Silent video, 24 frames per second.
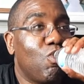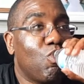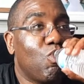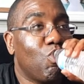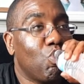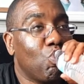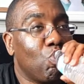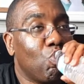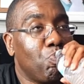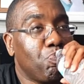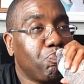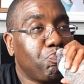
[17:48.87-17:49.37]

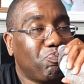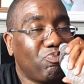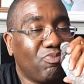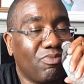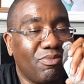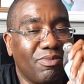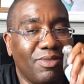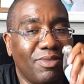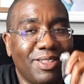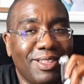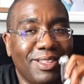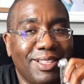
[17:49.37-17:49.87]

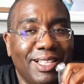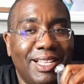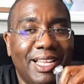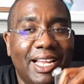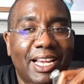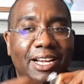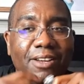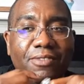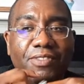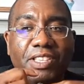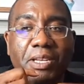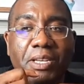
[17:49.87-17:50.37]

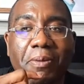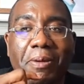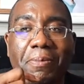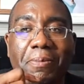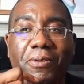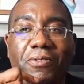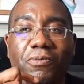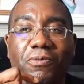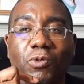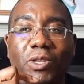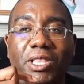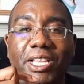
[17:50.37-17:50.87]
I don't think
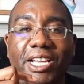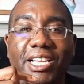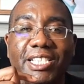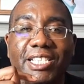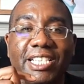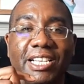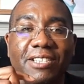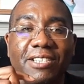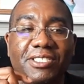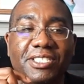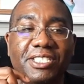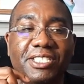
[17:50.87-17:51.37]
people realize
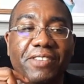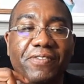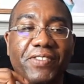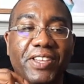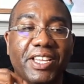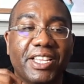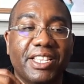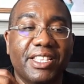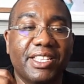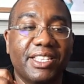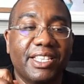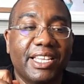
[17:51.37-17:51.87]
how
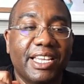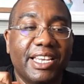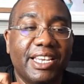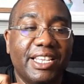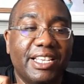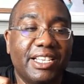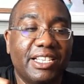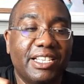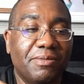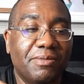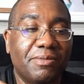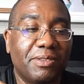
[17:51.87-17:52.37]
significant that
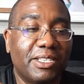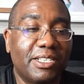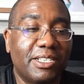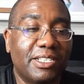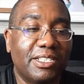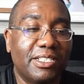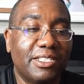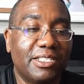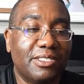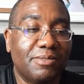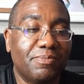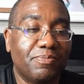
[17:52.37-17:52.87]
is
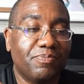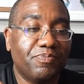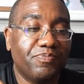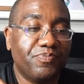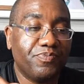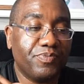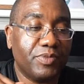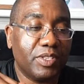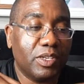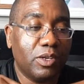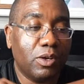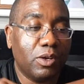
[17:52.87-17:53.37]
because
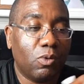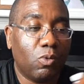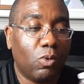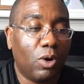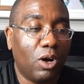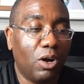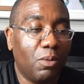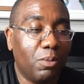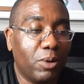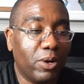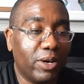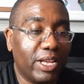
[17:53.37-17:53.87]

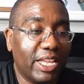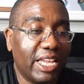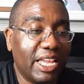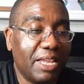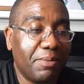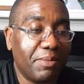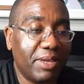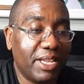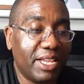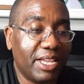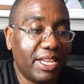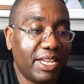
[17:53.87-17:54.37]
Walmart came
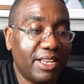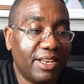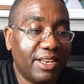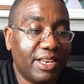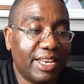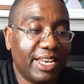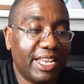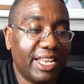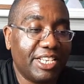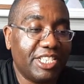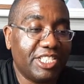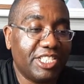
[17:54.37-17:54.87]
in and
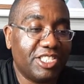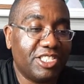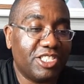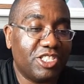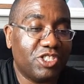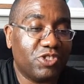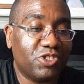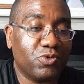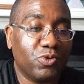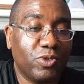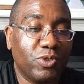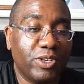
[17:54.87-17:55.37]
they just
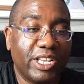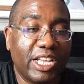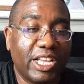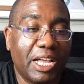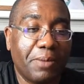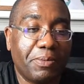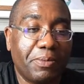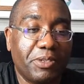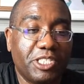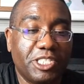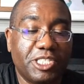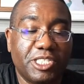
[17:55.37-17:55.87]
destroyed the
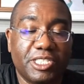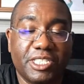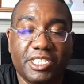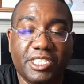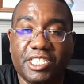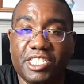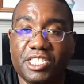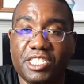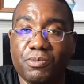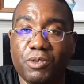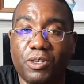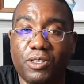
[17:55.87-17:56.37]
competition in
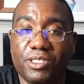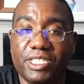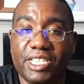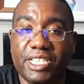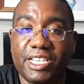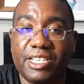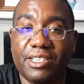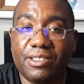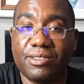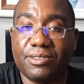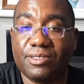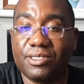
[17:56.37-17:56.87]
these small
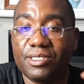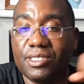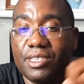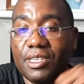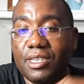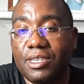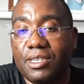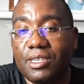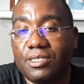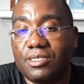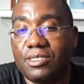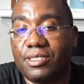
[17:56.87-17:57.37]
towns.
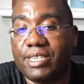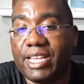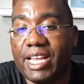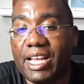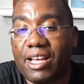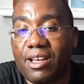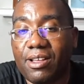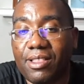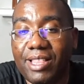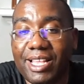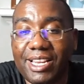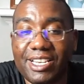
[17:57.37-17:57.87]
So
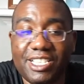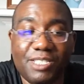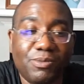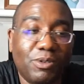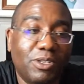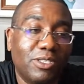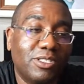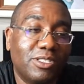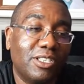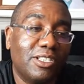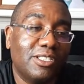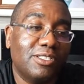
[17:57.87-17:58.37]
now a lot of small
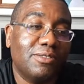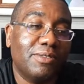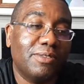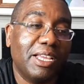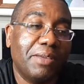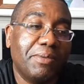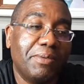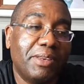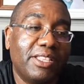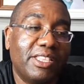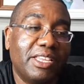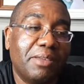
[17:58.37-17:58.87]
towns don't have
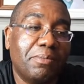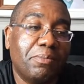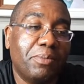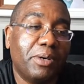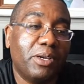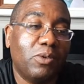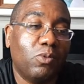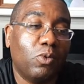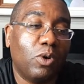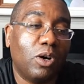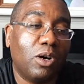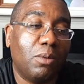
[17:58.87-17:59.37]
anything but
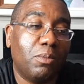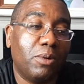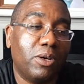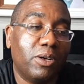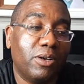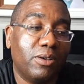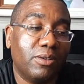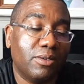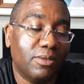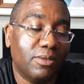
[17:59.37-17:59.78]
Walmart.